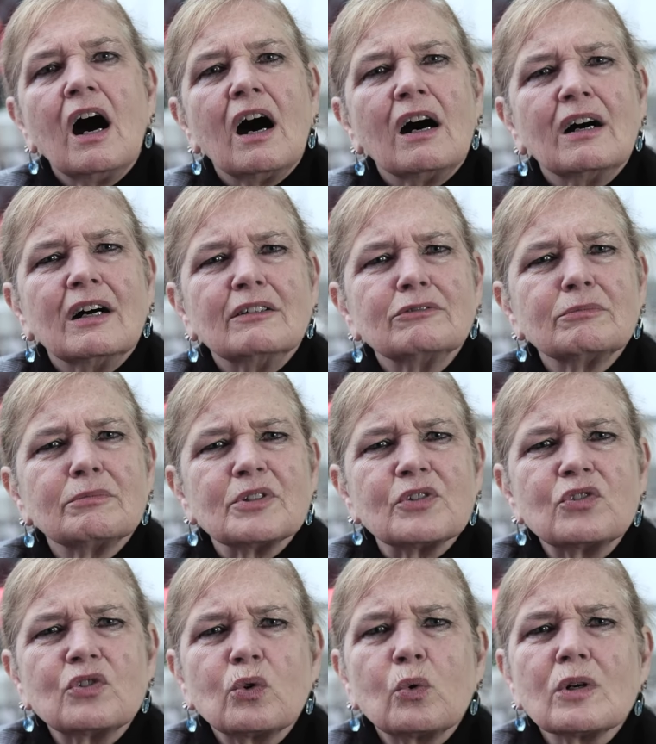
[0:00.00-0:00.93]
of
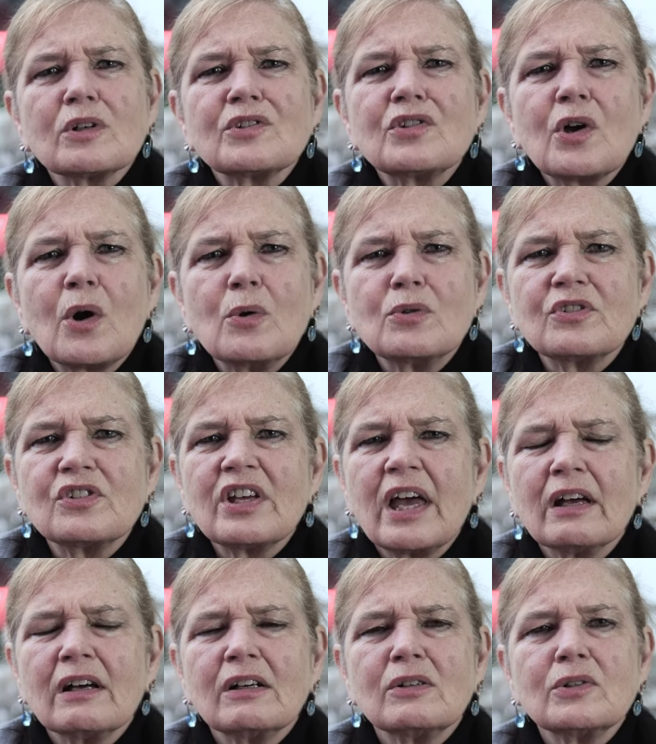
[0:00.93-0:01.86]
resorts,
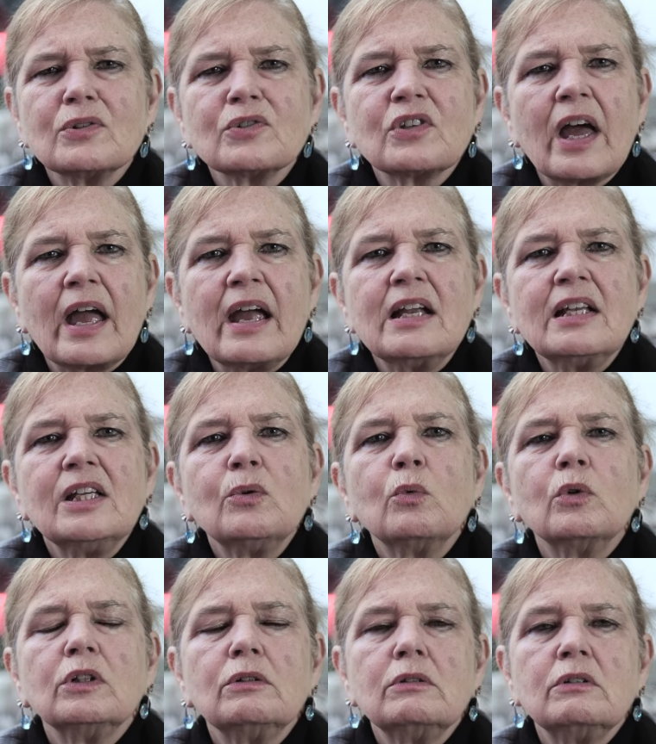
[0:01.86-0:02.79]
hotels,
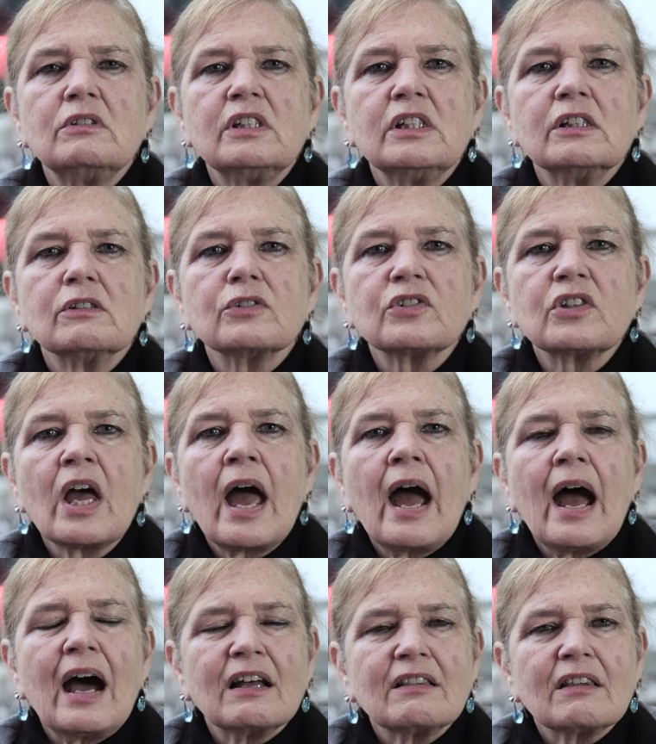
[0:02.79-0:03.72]
anyone who deals
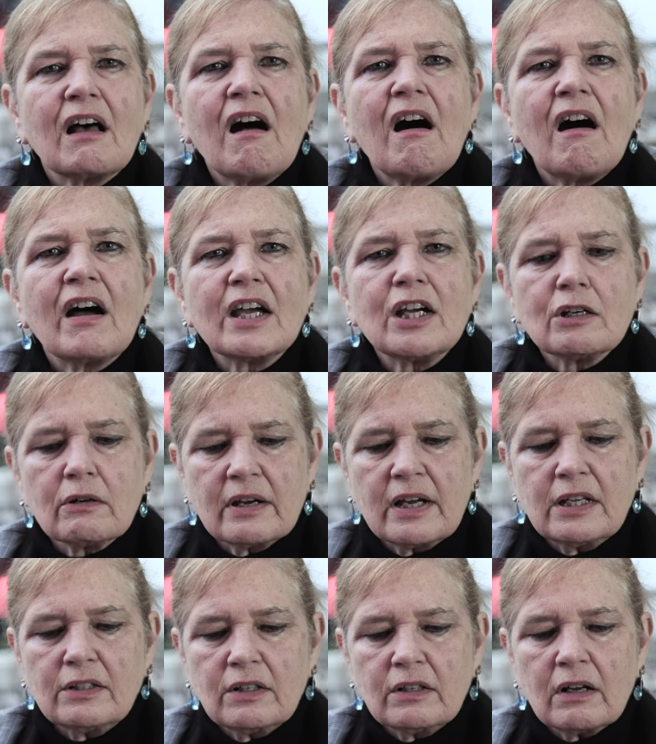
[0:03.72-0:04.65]
at the higher
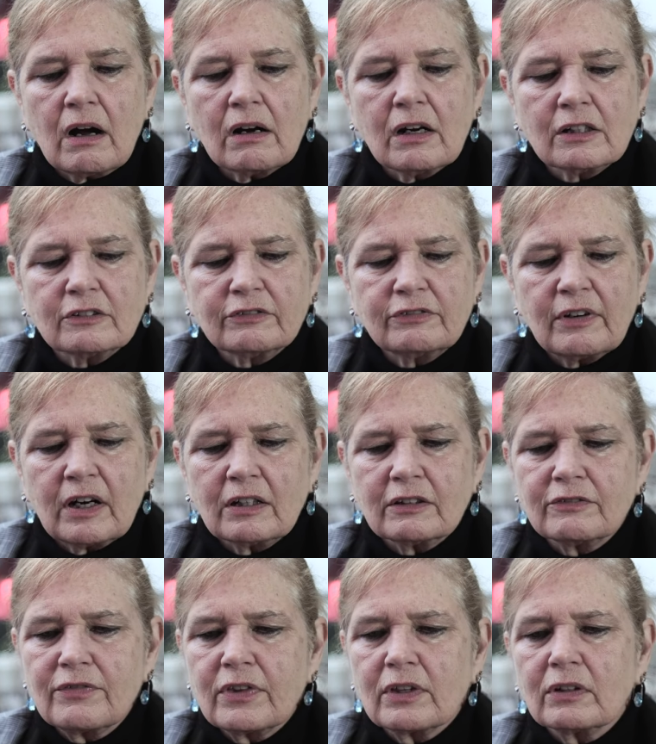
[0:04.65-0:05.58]
end
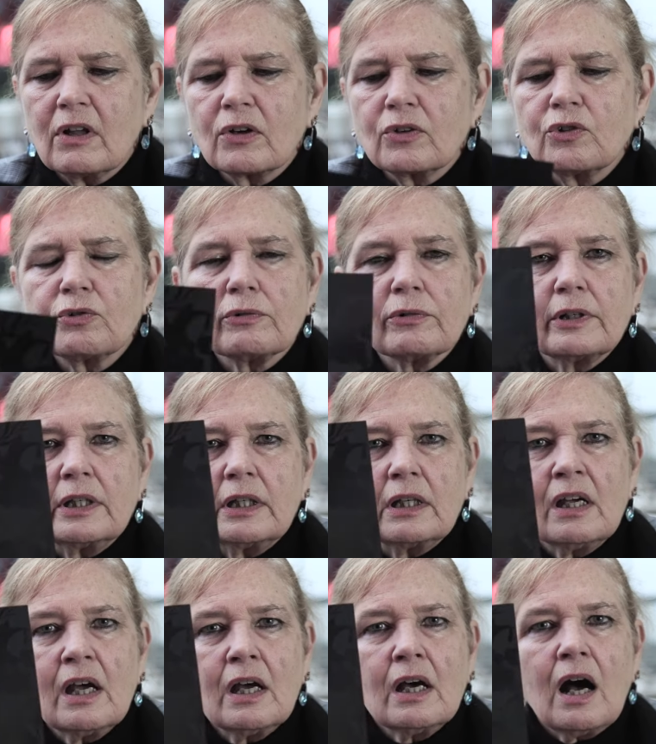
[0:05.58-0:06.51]
of the luxury